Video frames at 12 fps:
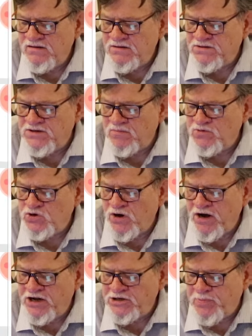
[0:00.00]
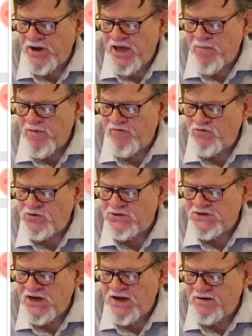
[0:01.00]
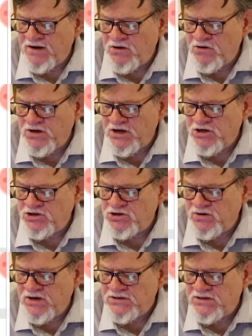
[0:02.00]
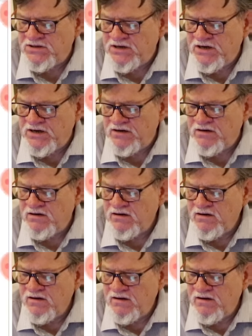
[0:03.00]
There's some drawings by M.F. Hussein that look interesting.